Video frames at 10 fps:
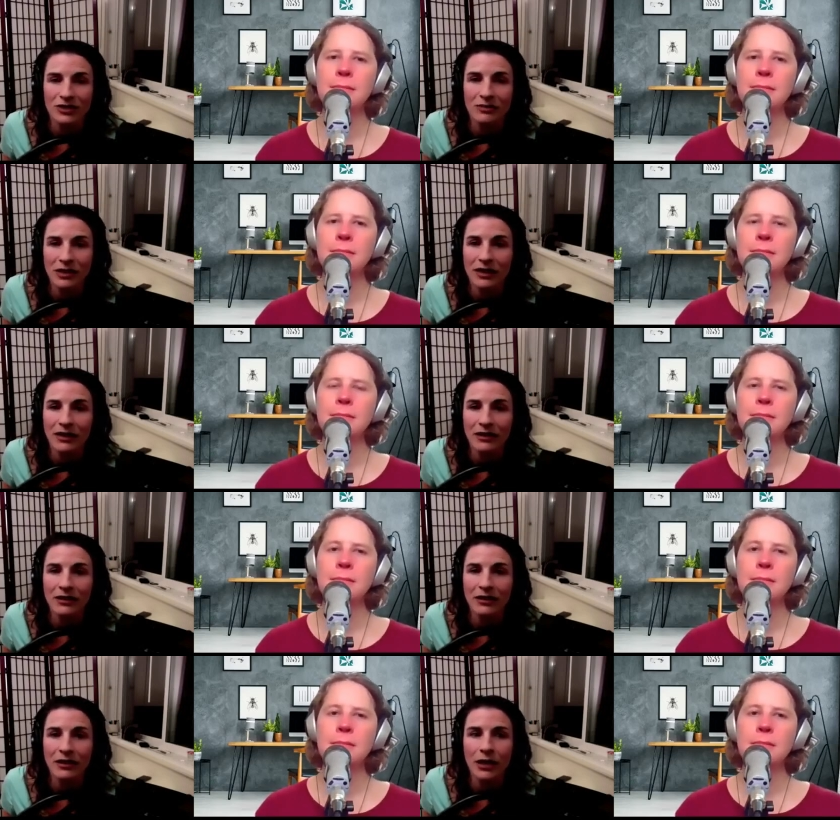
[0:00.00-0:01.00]
Speaker 1: being
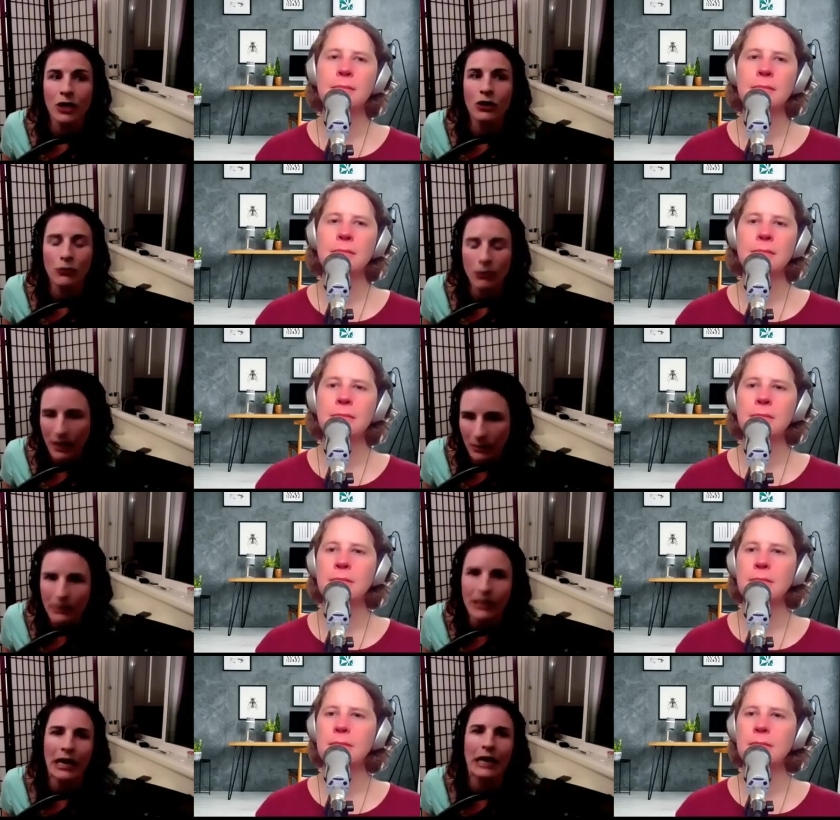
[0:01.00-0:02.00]
incredibly
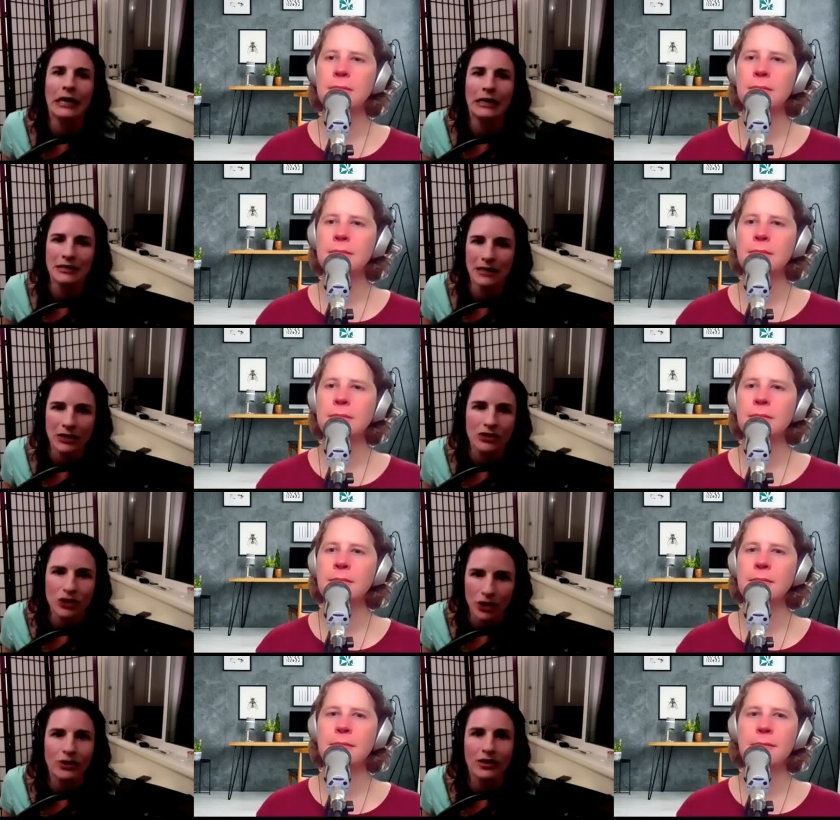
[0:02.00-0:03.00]
kind and
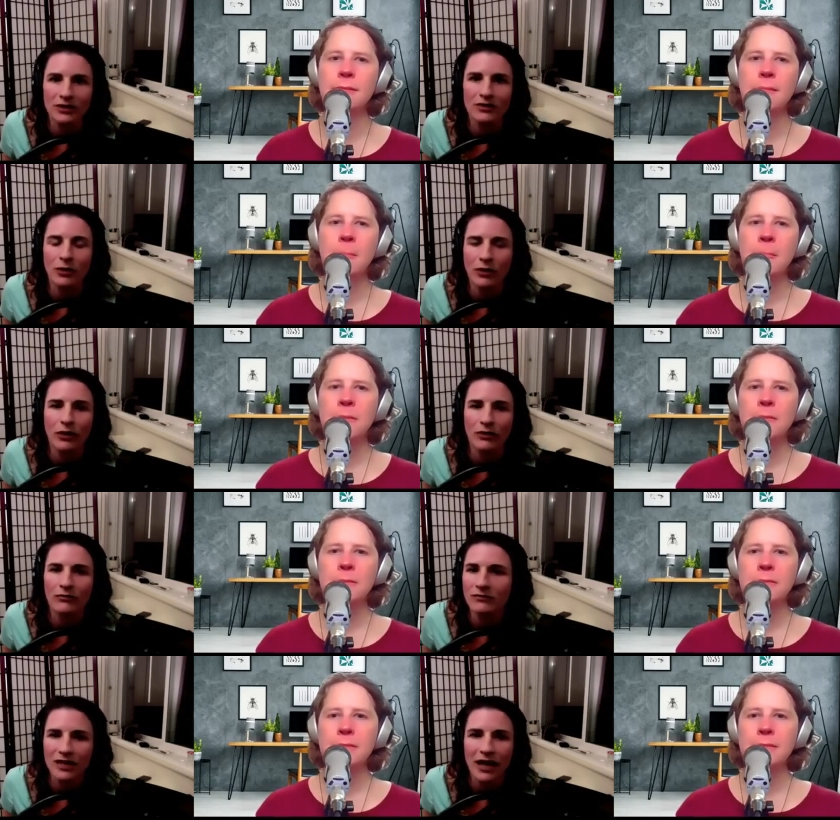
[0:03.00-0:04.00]
generous with their
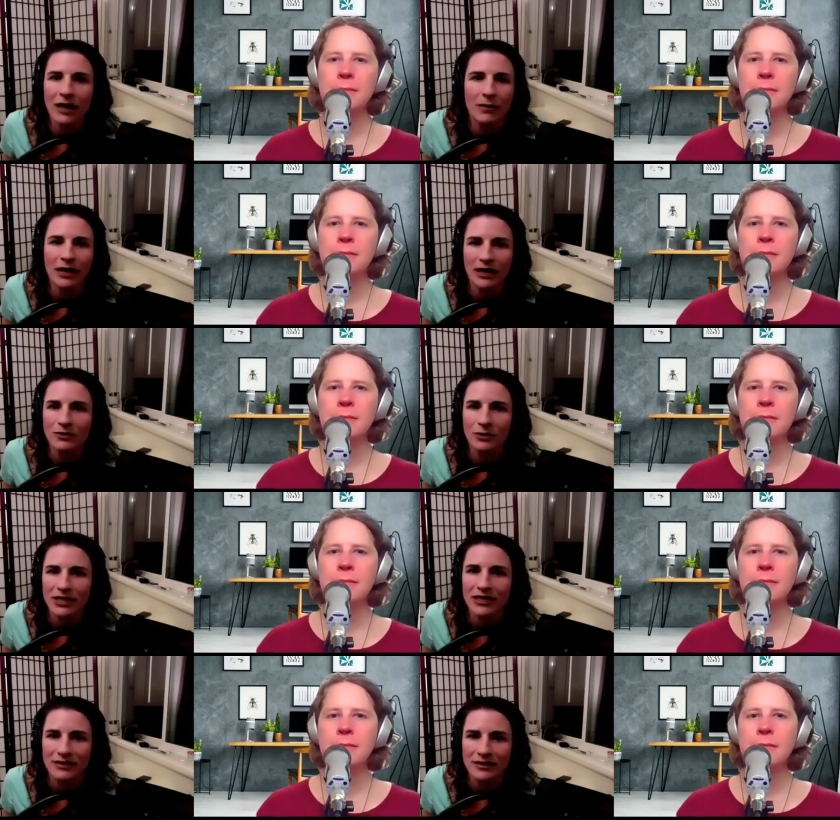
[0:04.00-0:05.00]
time and
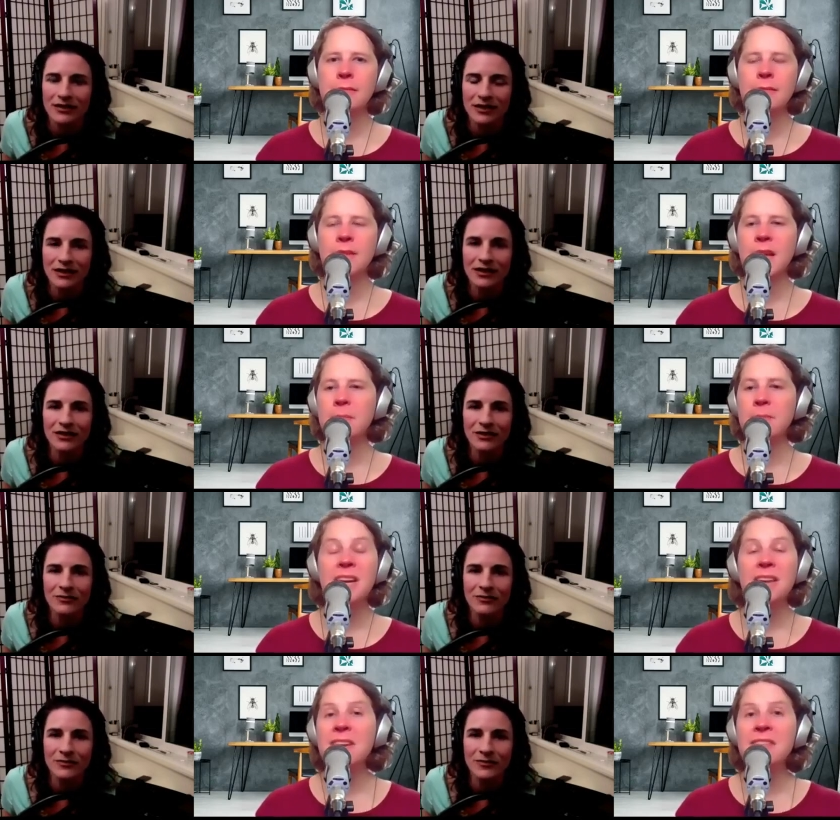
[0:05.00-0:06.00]
expertise. Yeah,
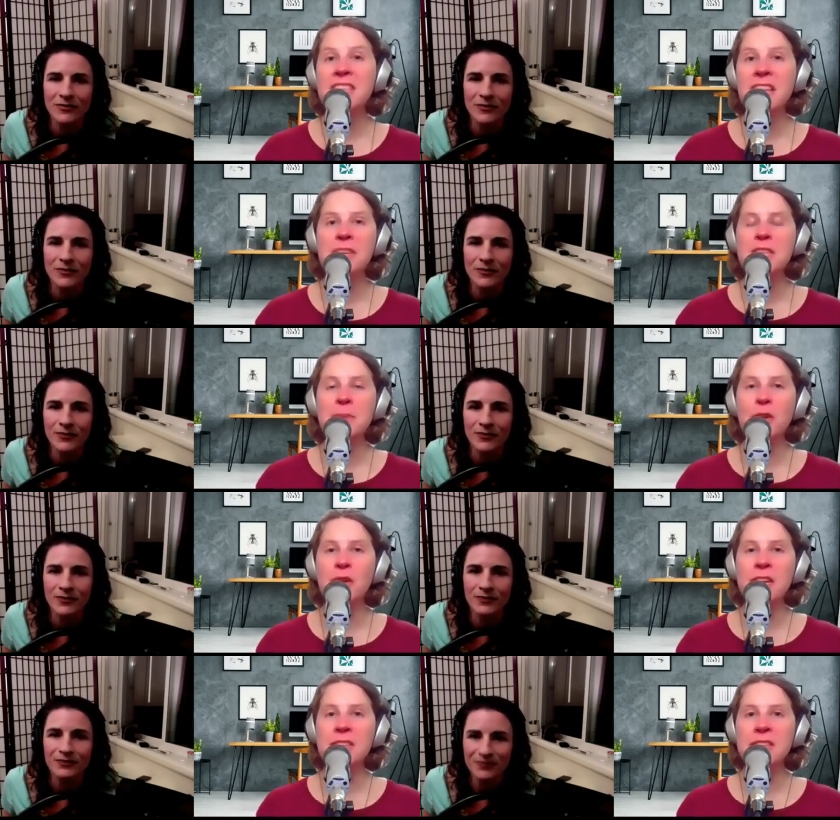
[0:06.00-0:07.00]
and I've
Speaker 2: had the same
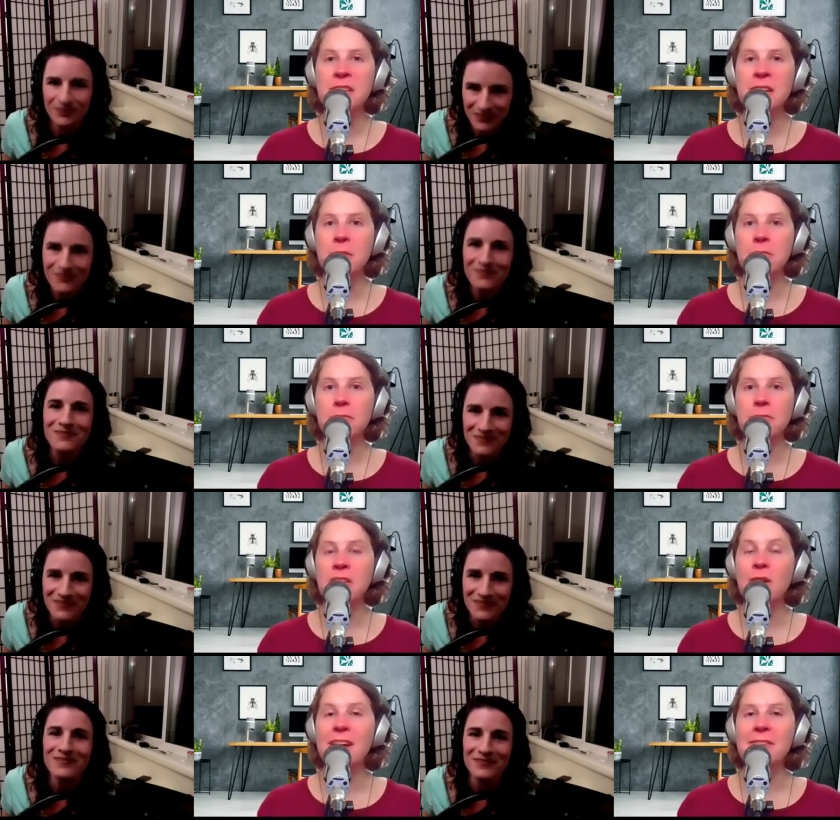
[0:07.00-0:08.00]
experience. Uh,
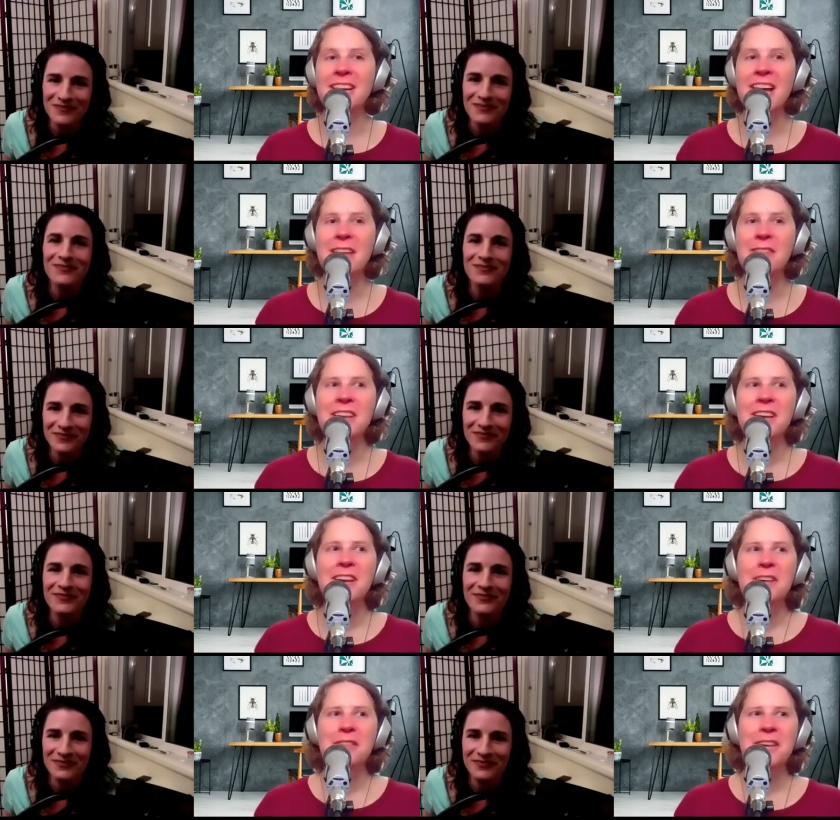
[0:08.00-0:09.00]
you know, I, I had
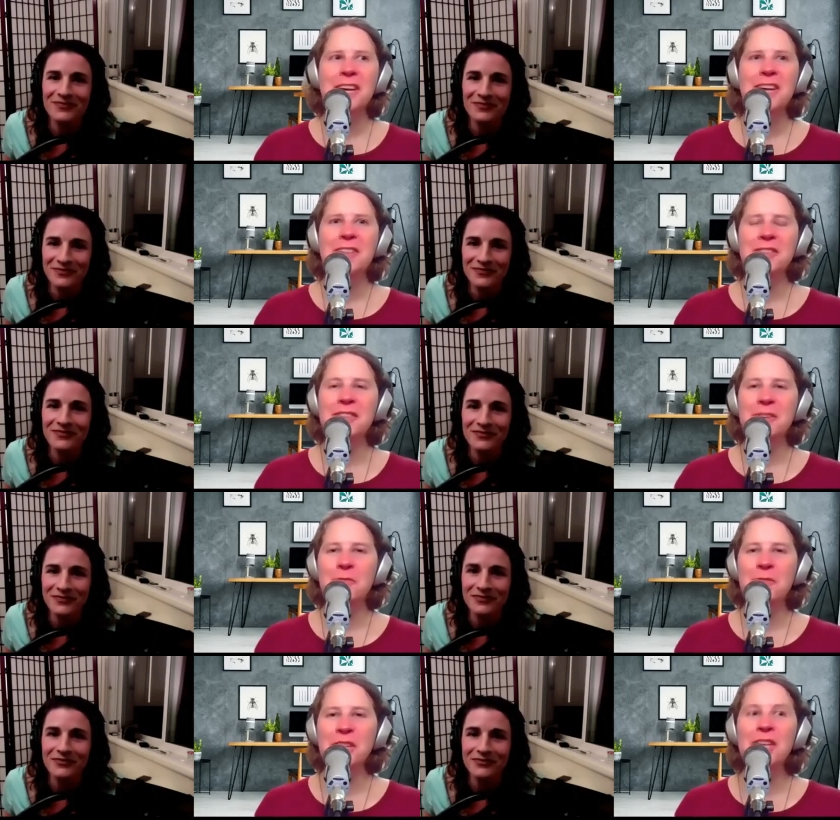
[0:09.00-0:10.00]
the uh,
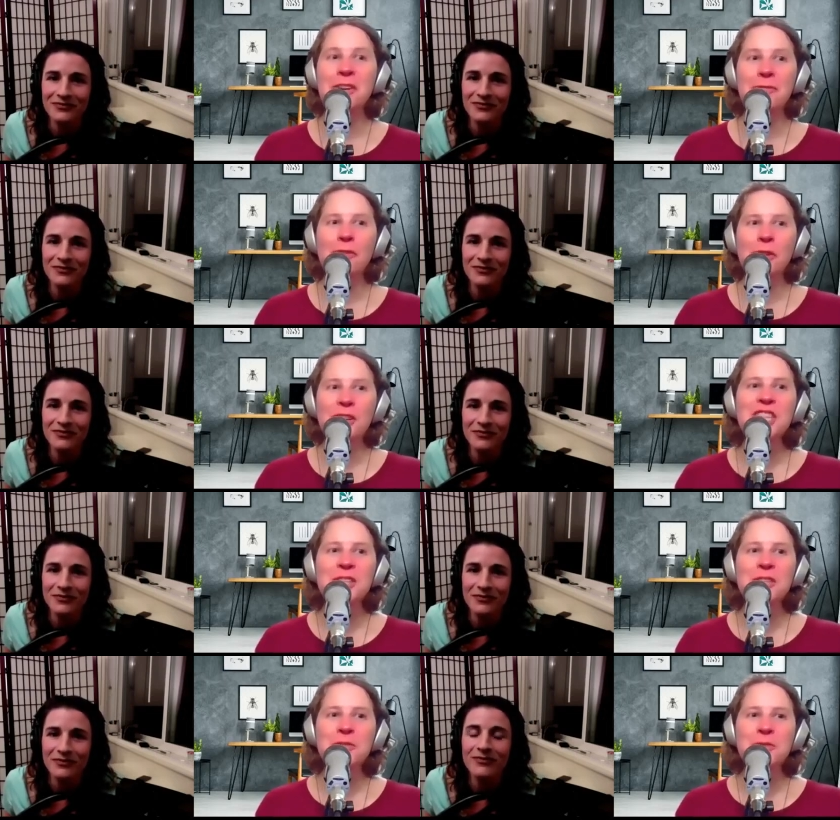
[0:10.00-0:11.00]
the really good
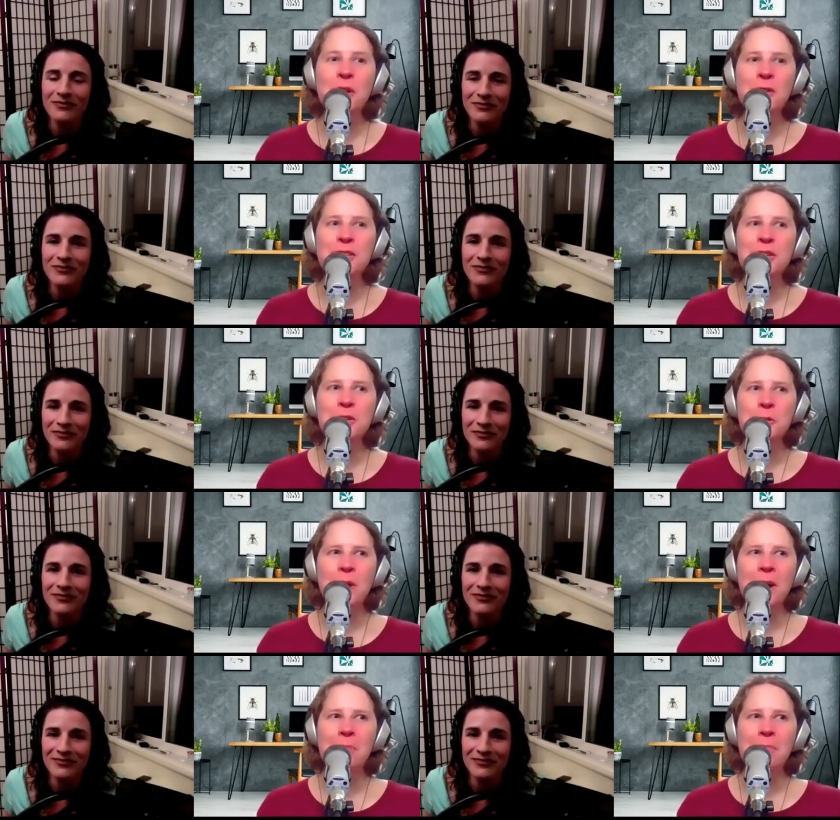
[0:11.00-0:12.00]
fortune to go to uh,